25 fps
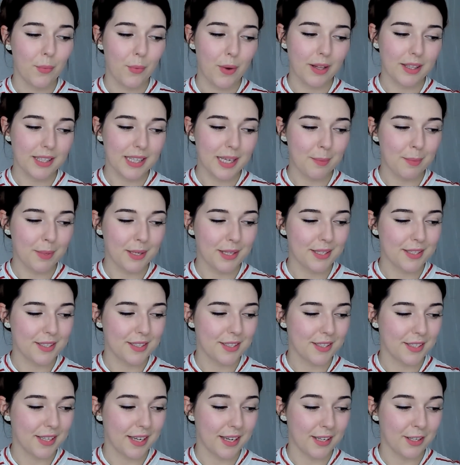while keeping
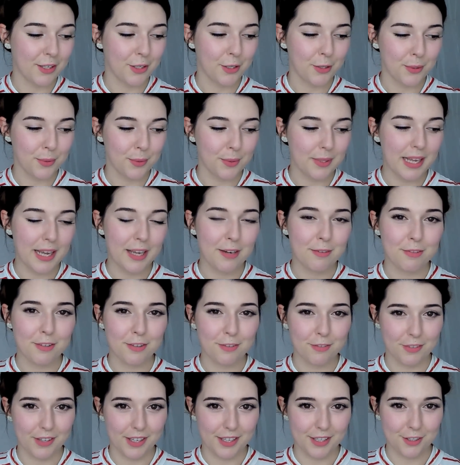skin cool and
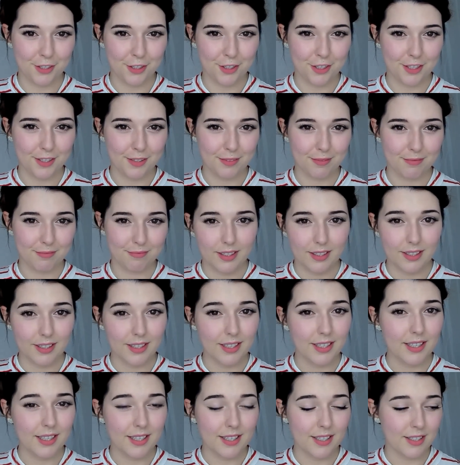refreshed.
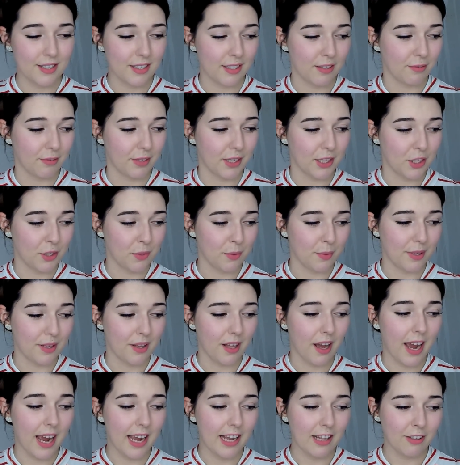It is enriched
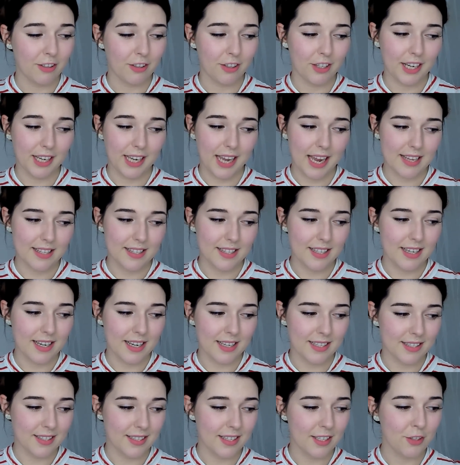with hyaluronic acid
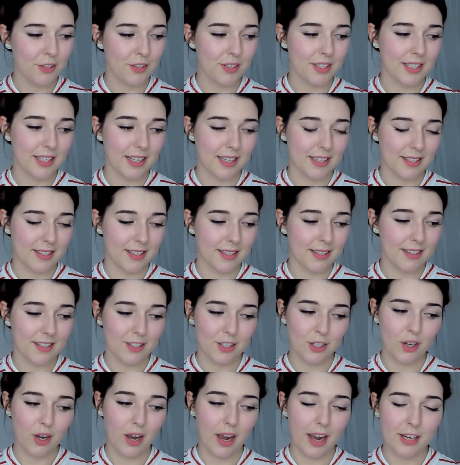and citrus
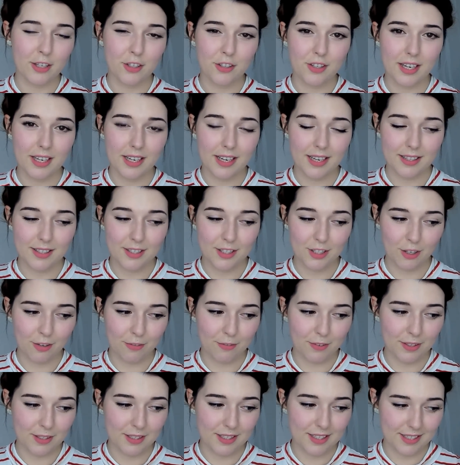essence to hydrate and
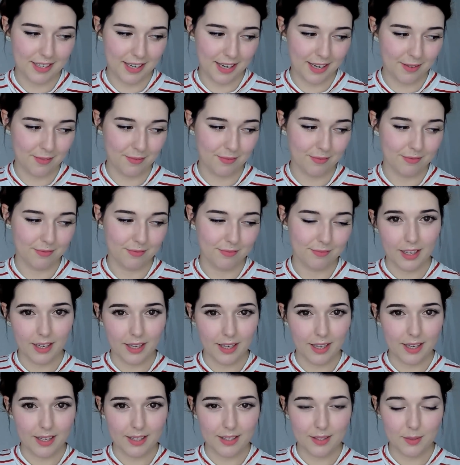soften skin.
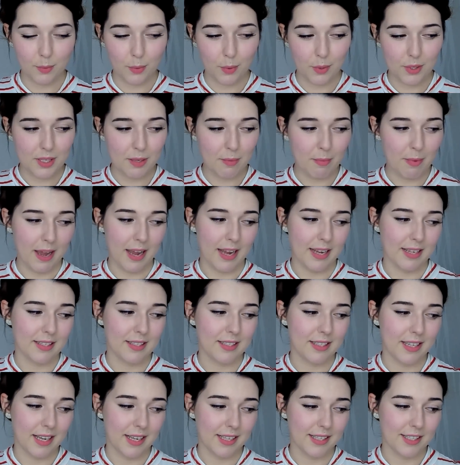Its
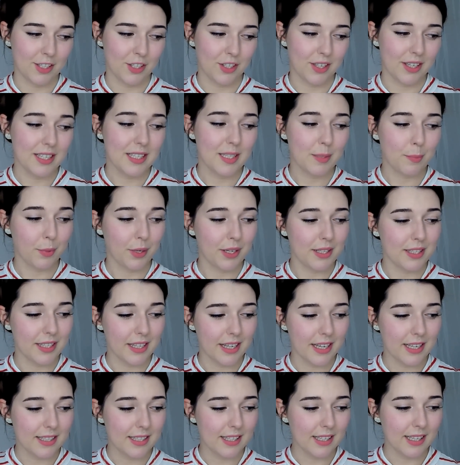water-based texture spreads
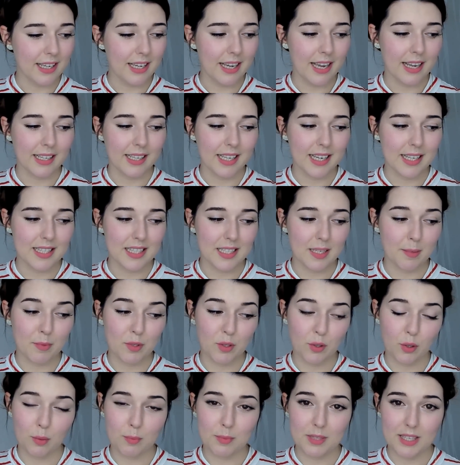easily and gets
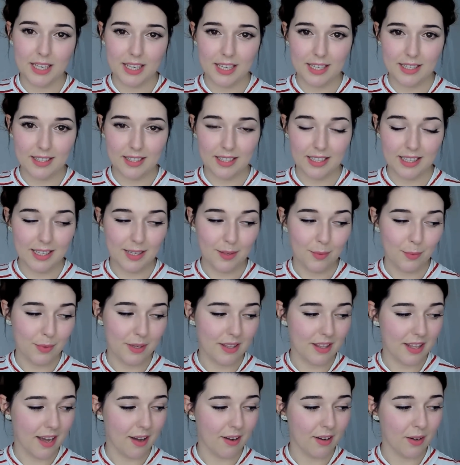absorbed easily
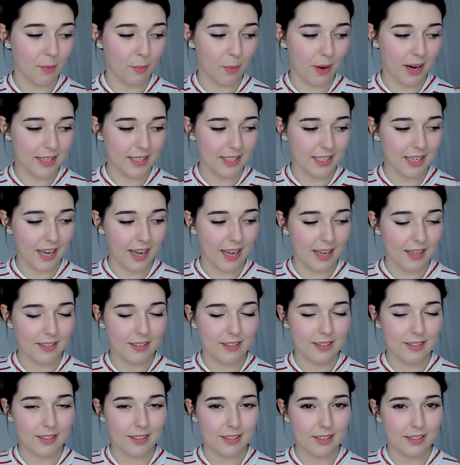without a white
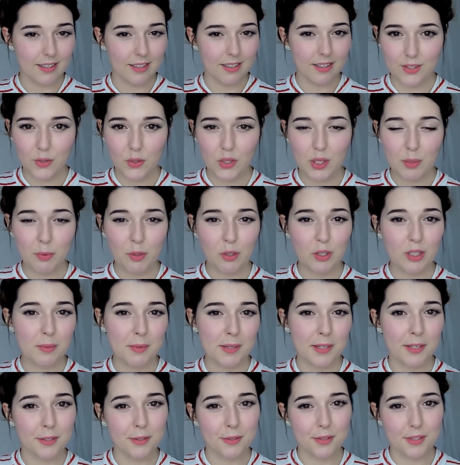cast, suitable
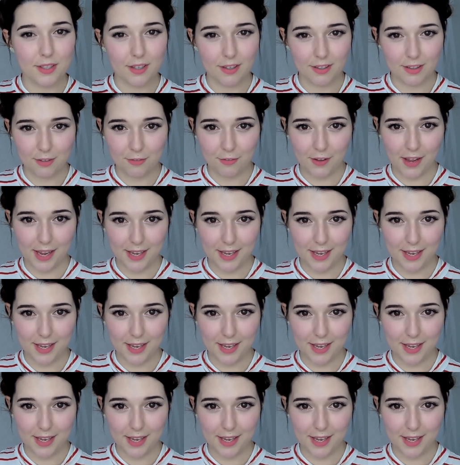to be used on the